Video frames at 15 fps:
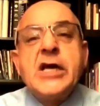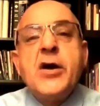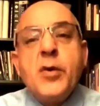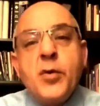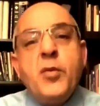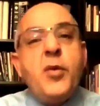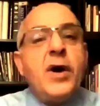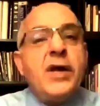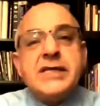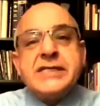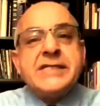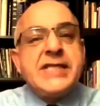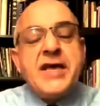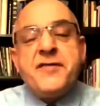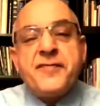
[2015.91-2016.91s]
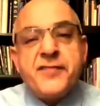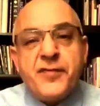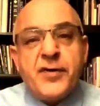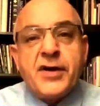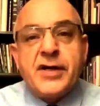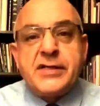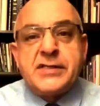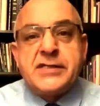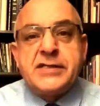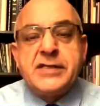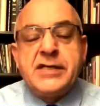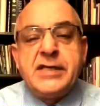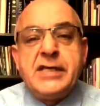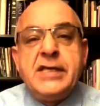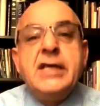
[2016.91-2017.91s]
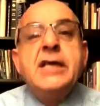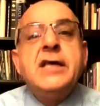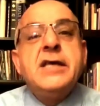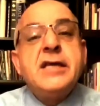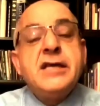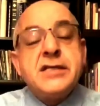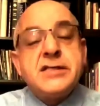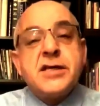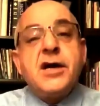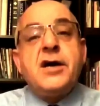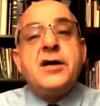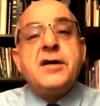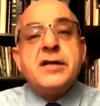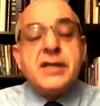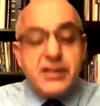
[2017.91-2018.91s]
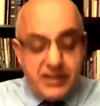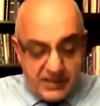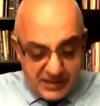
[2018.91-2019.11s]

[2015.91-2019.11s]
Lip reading: What is left for us? It's our